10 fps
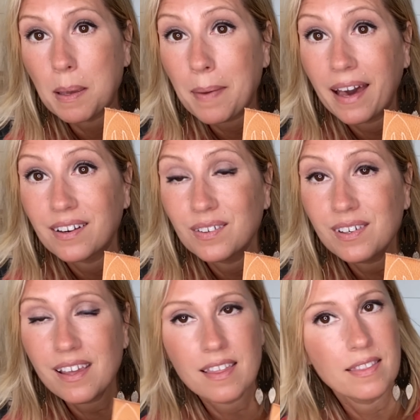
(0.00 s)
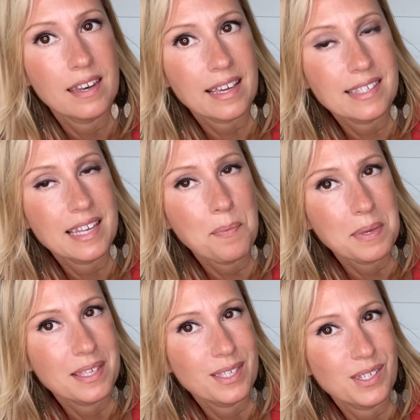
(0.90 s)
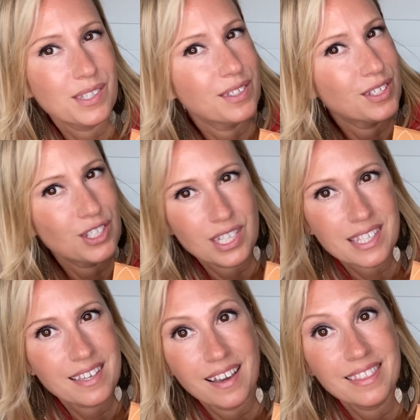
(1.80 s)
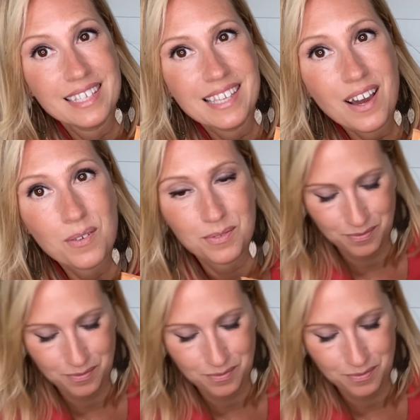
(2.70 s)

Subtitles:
pattern, and the next step is to just cut these out.